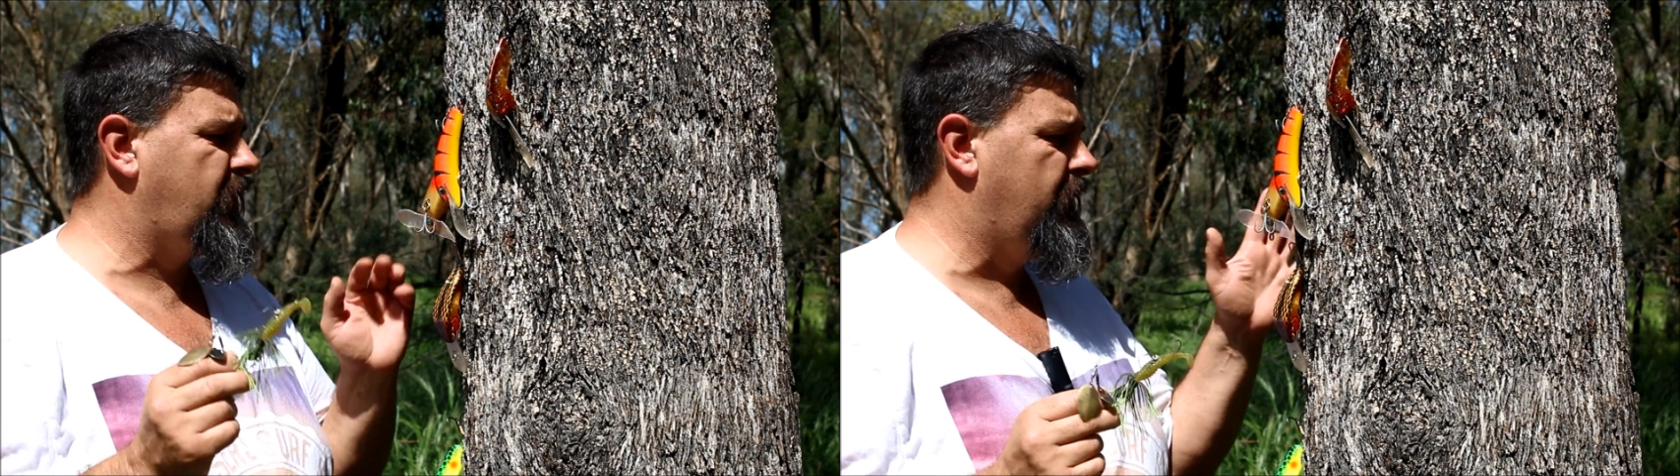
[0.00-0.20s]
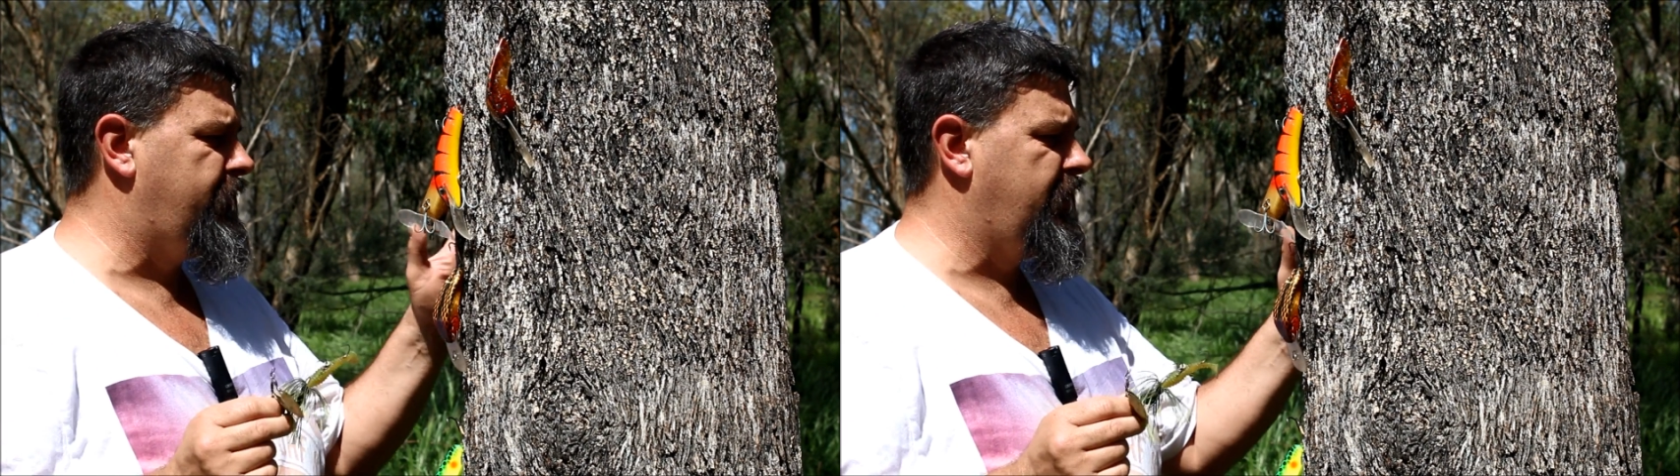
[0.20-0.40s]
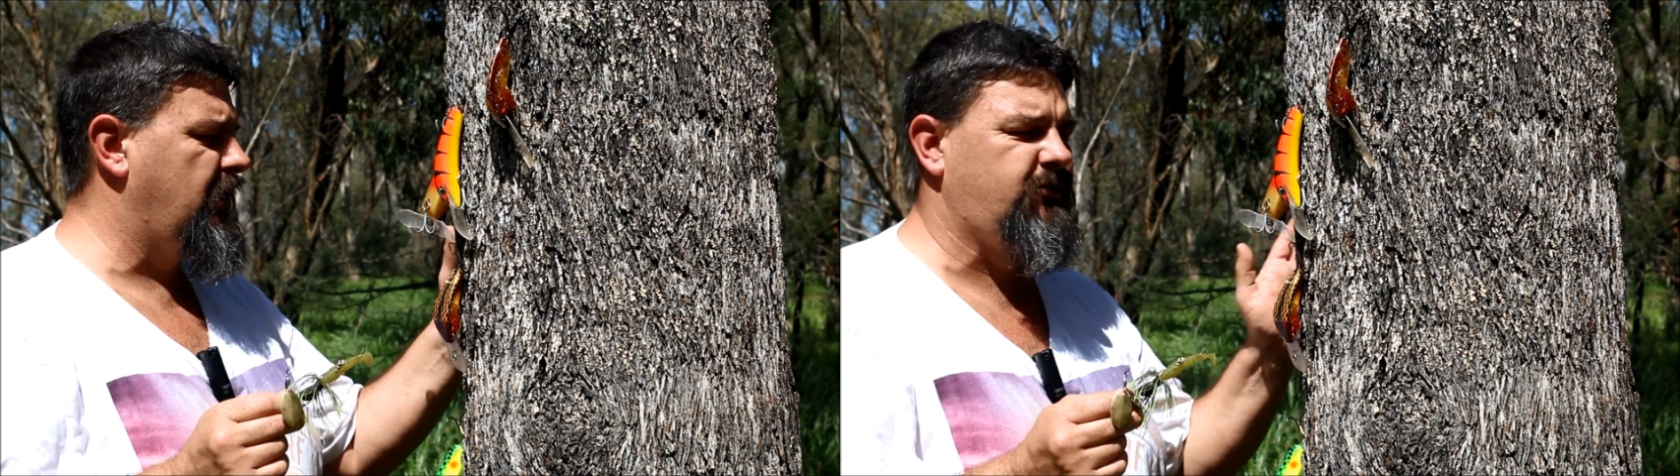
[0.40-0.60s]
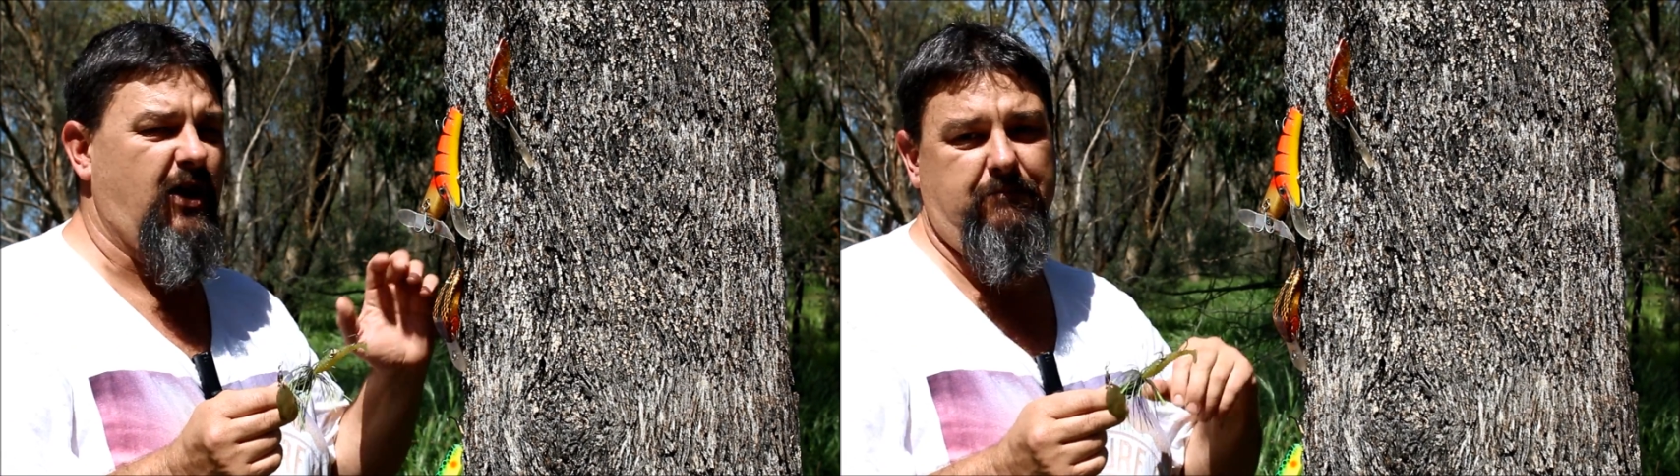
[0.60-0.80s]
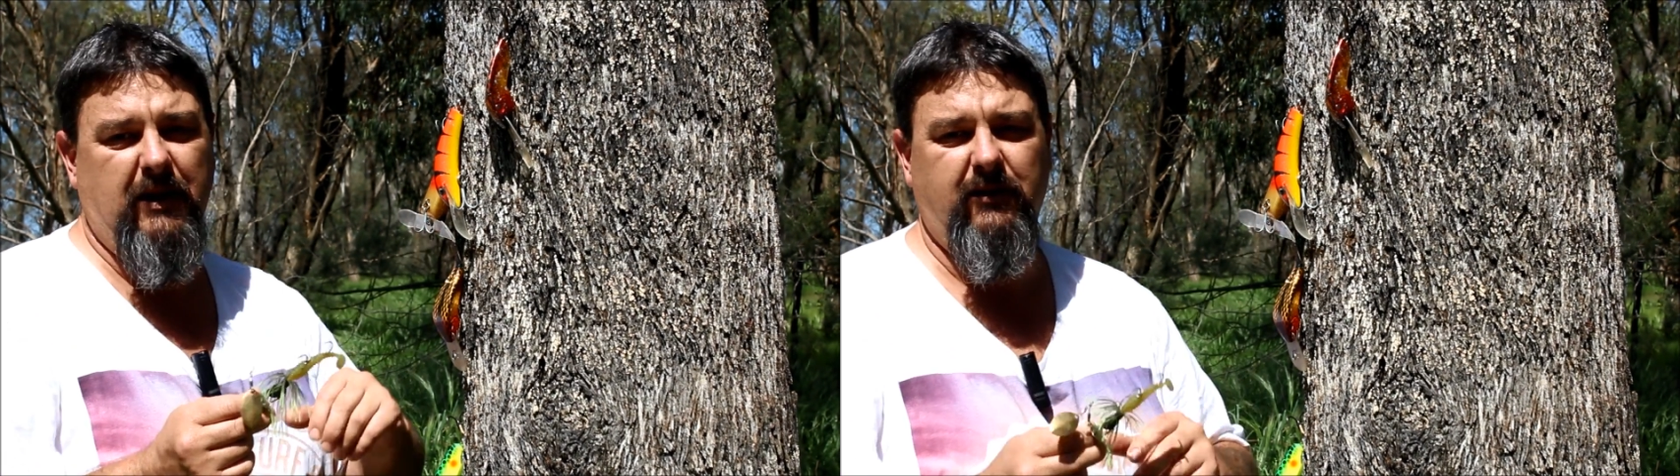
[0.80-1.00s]
that off and go
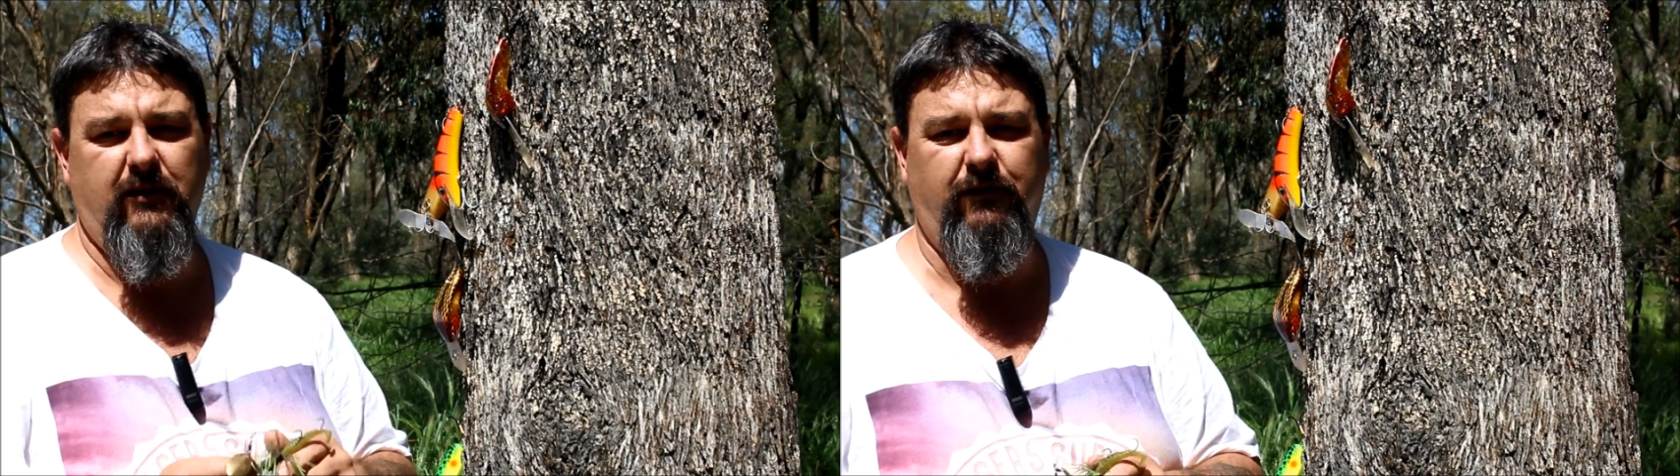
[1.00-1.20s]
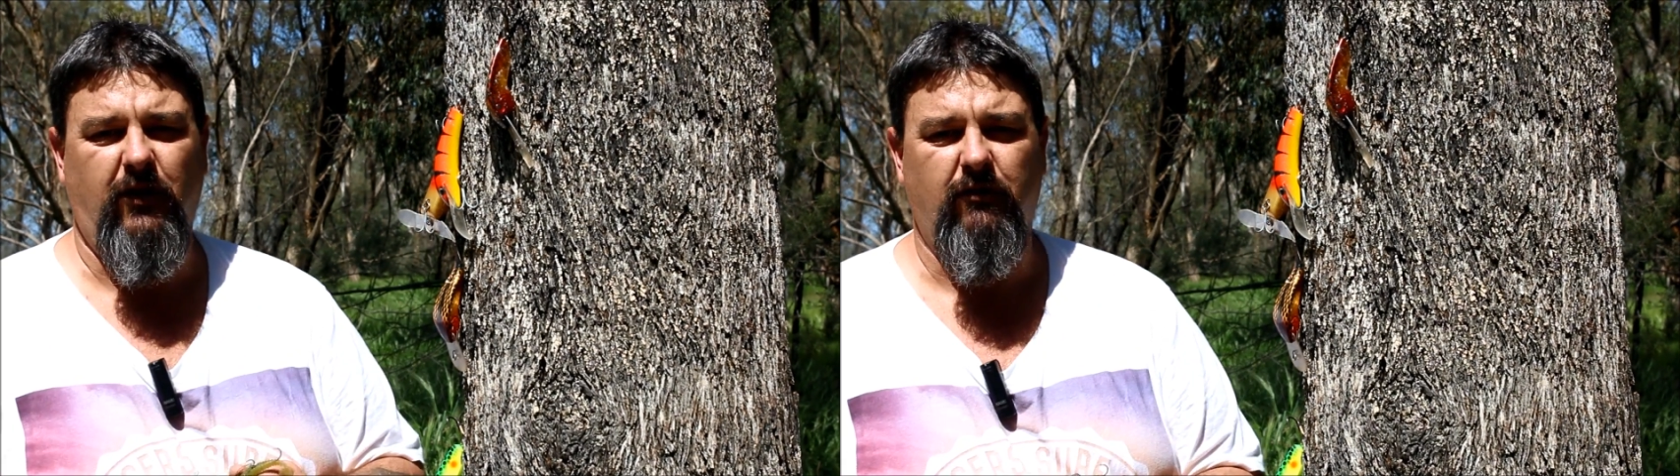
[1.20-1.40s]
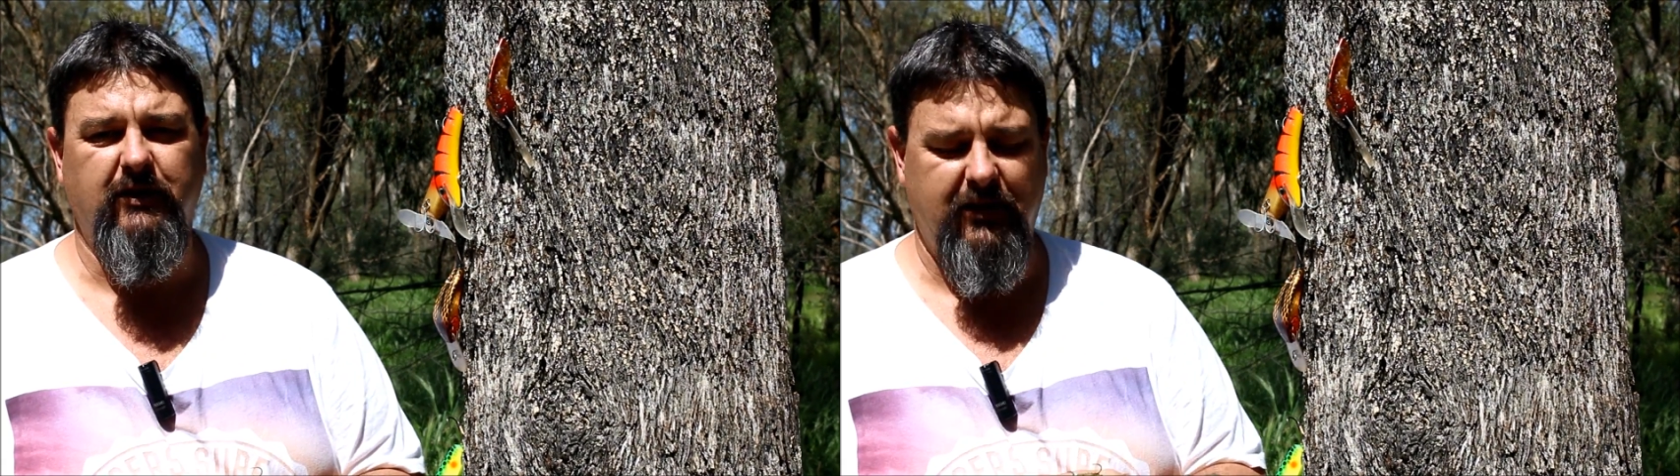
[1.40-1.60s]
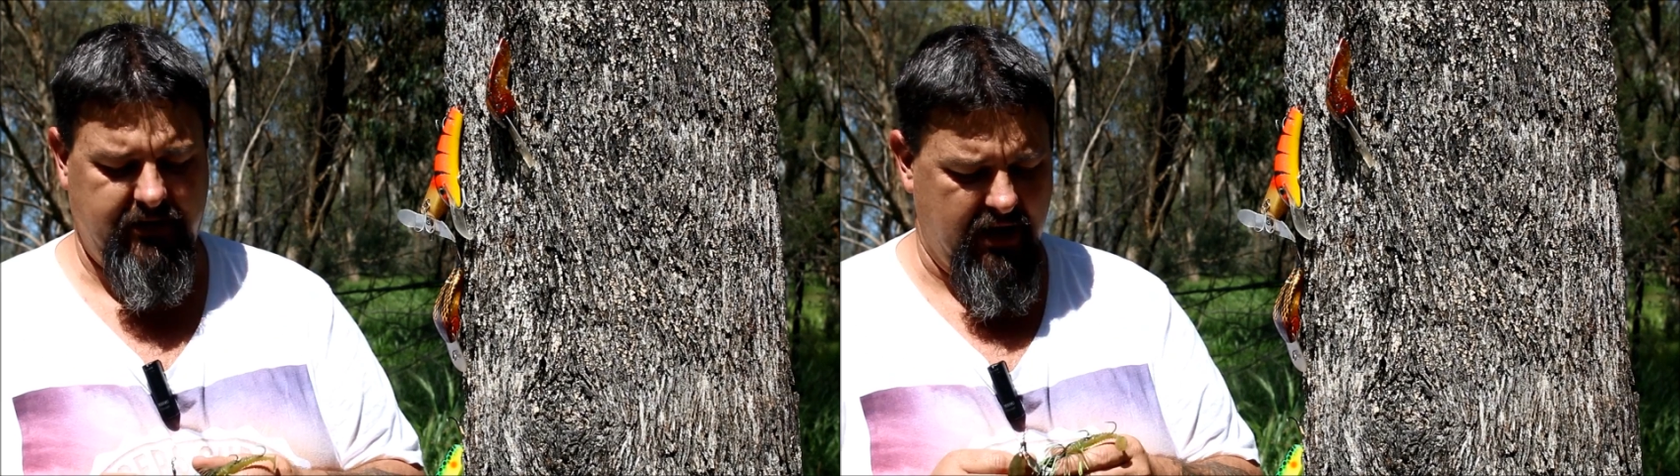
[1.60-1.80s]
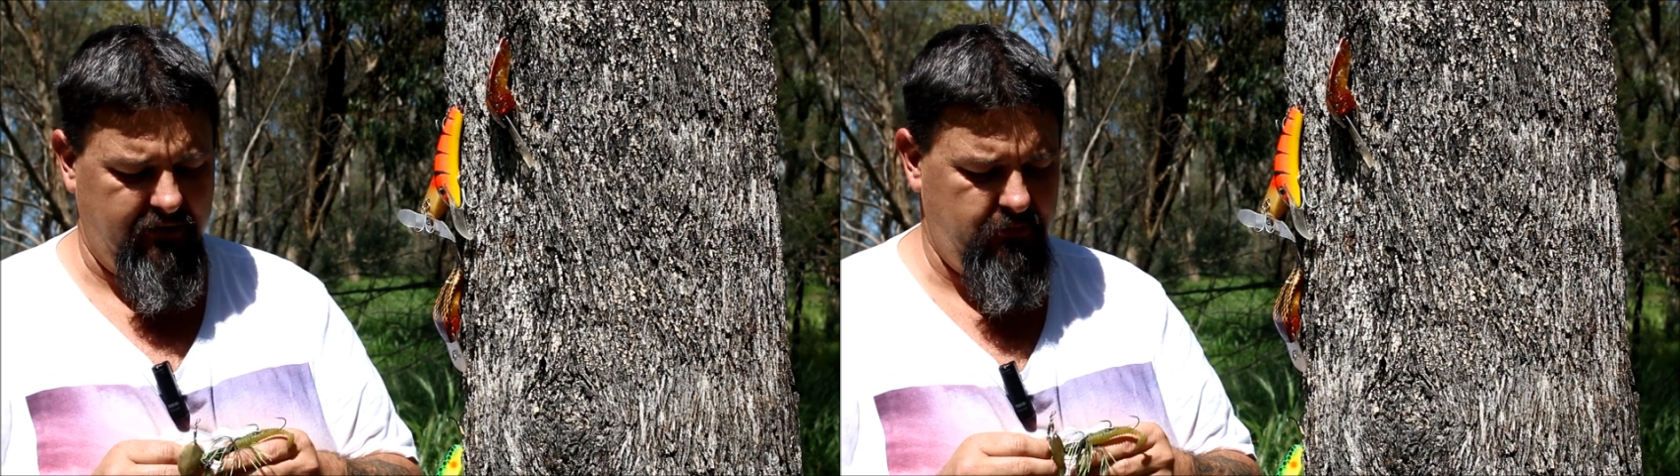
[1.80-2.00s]
straight back to the
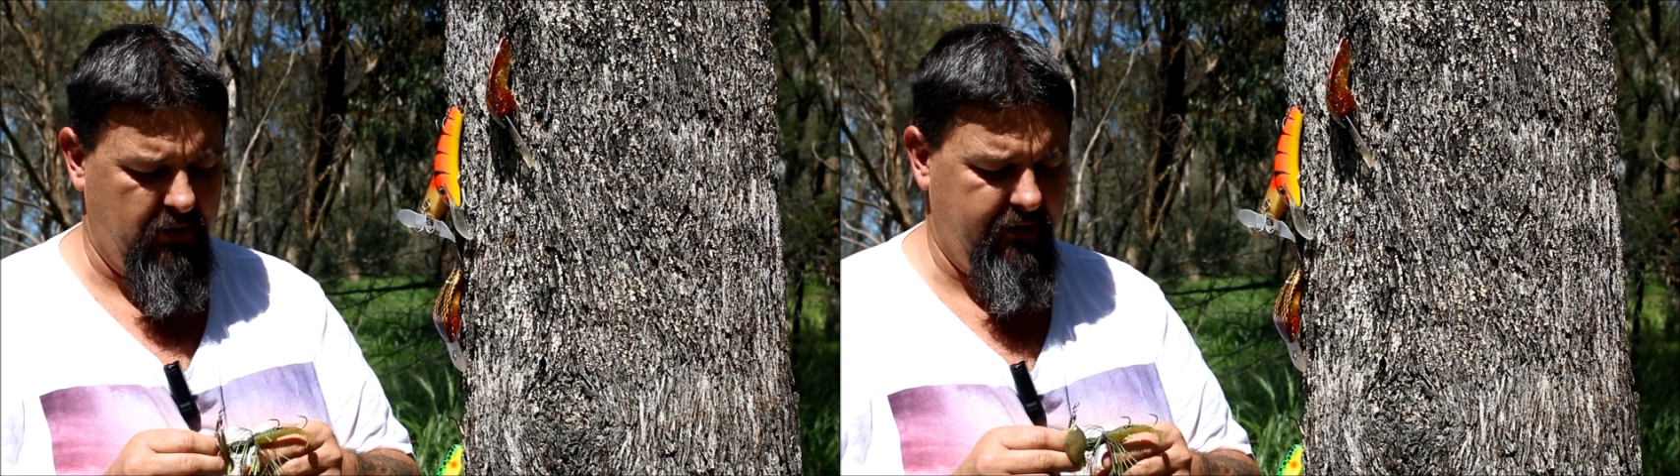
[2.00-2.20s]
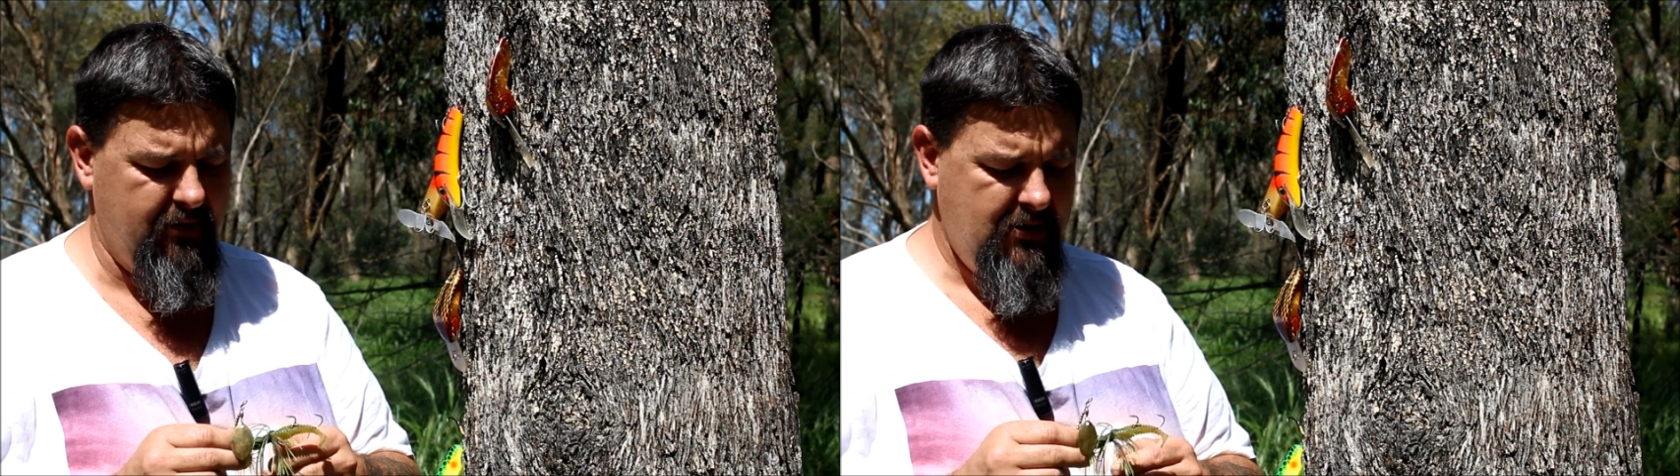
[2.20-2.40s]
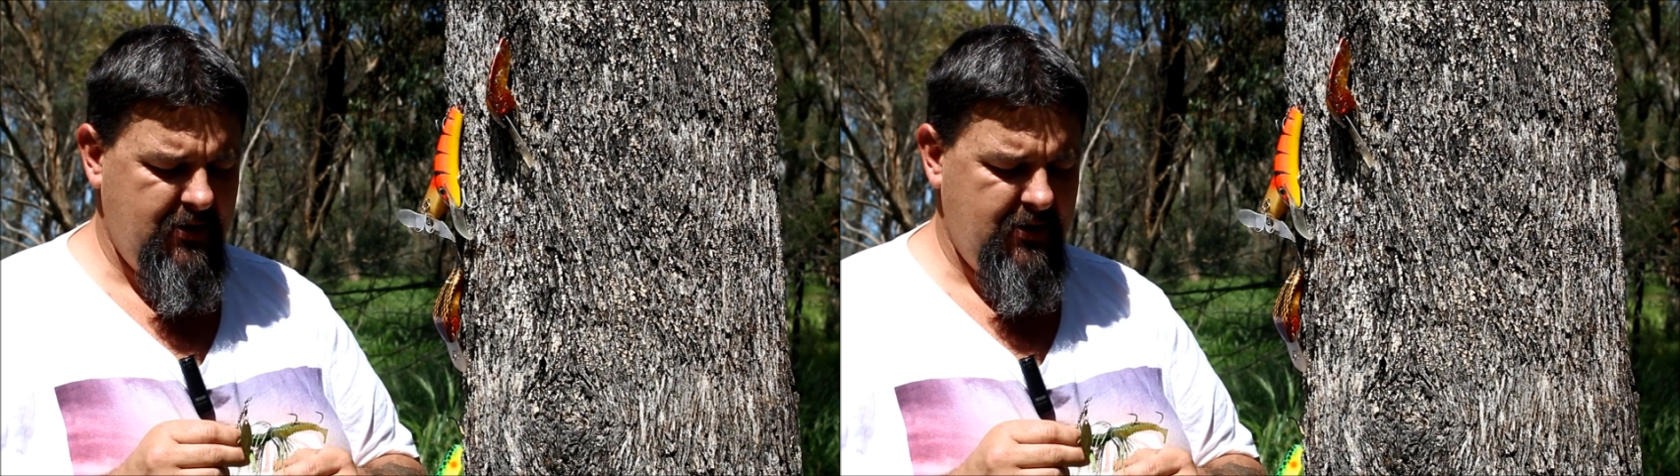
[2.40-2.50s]
fluorescent coloured one.